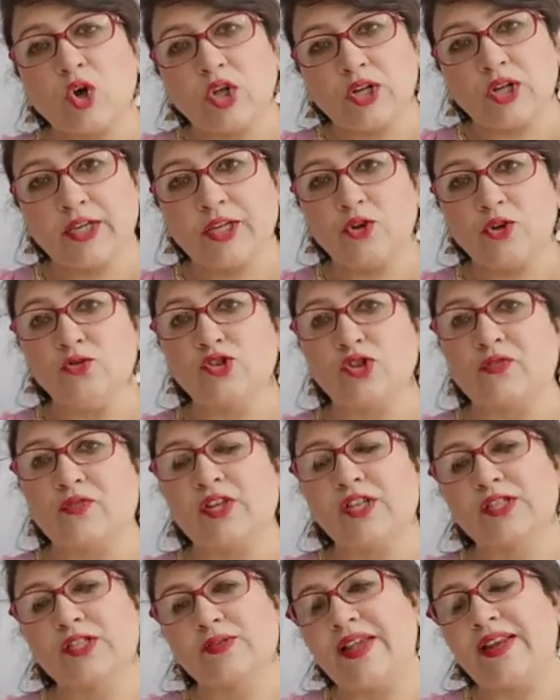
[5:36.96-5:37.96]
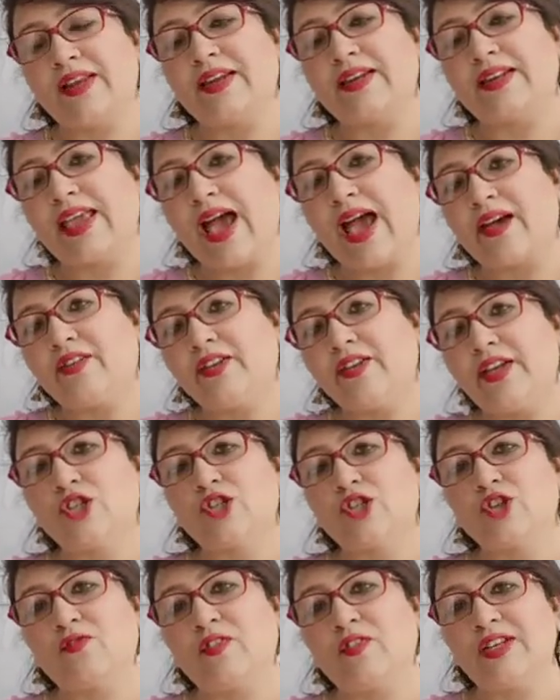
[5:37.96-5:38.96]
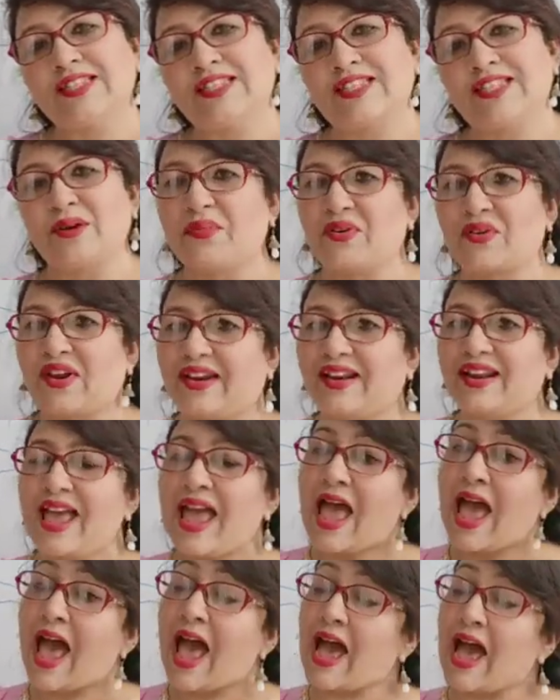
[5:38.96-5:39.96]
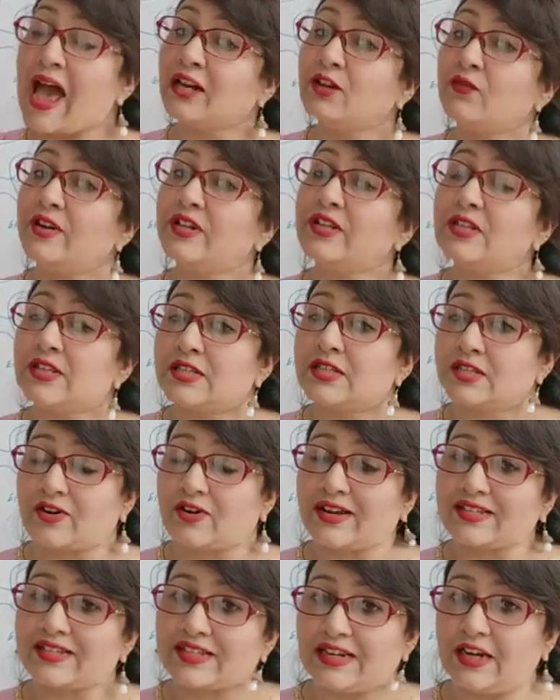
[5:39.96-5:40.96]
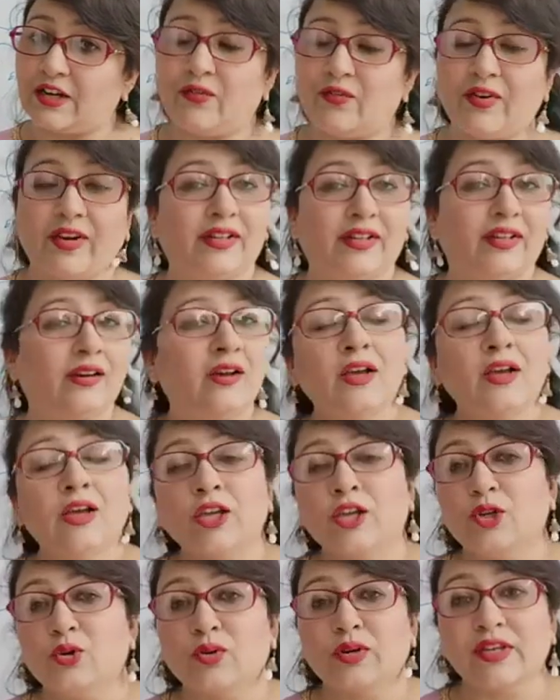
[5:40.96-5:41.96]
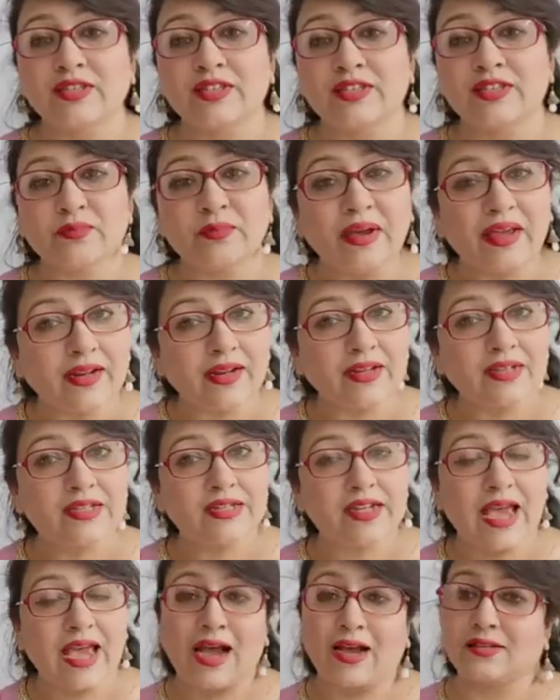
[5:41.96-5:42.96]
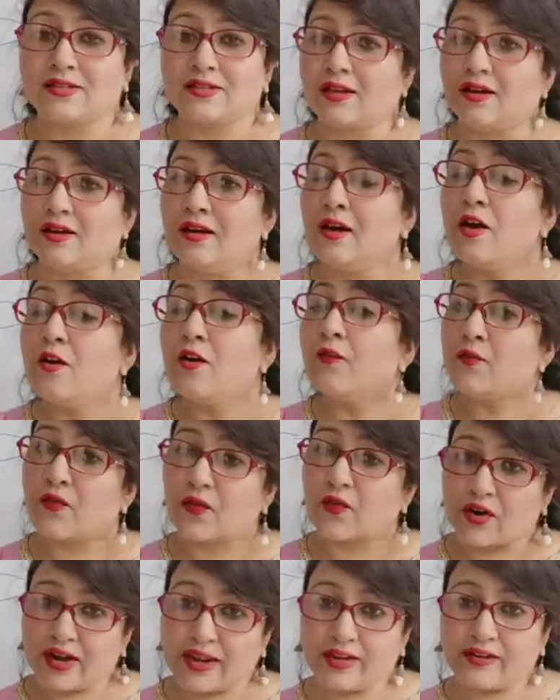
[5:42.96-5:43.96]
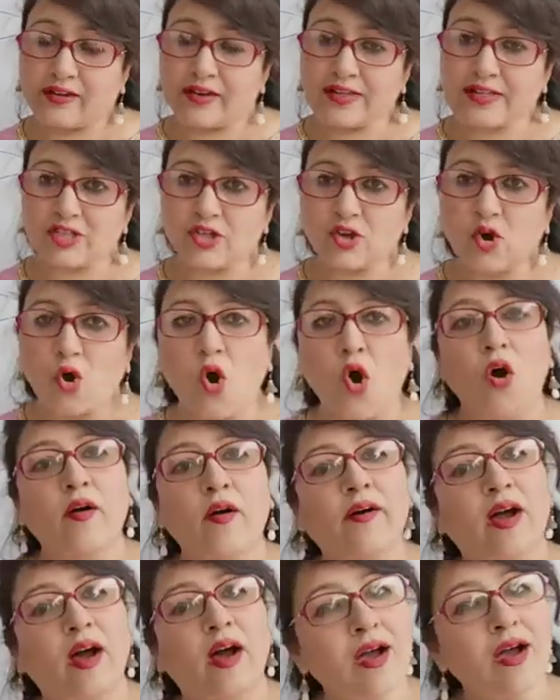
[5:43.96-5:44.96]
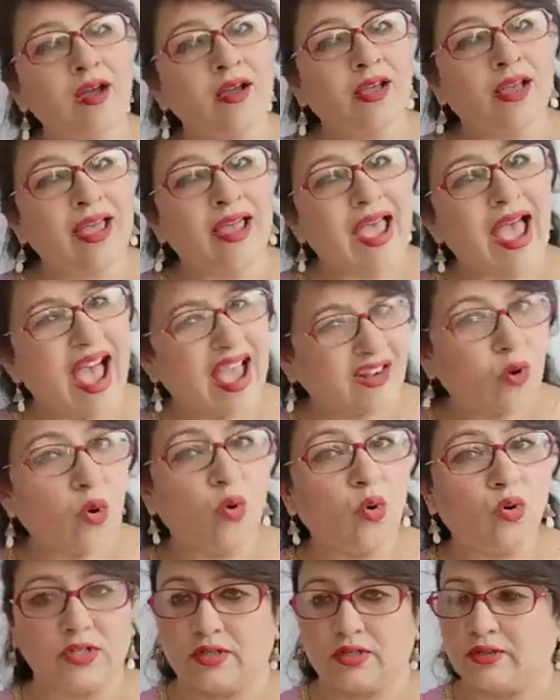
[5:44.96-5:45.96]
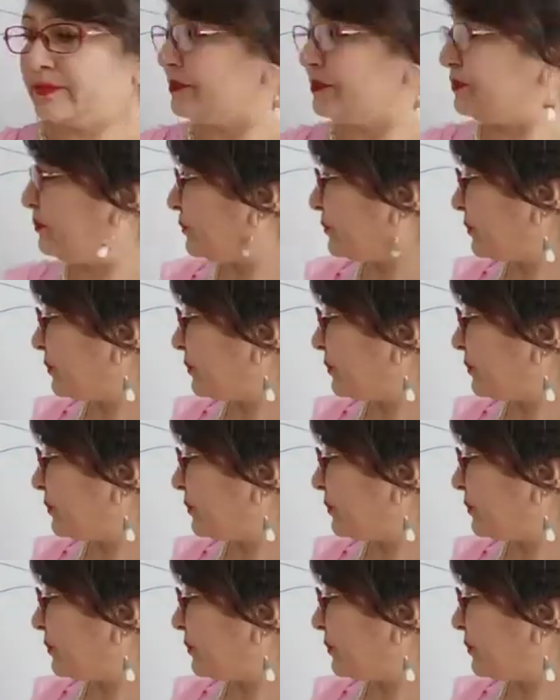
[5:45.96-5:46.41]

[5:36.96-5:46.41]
the molecules of the smell, and carry it towards the brain, and will translate whether you can smell it as a fragrance or an odor.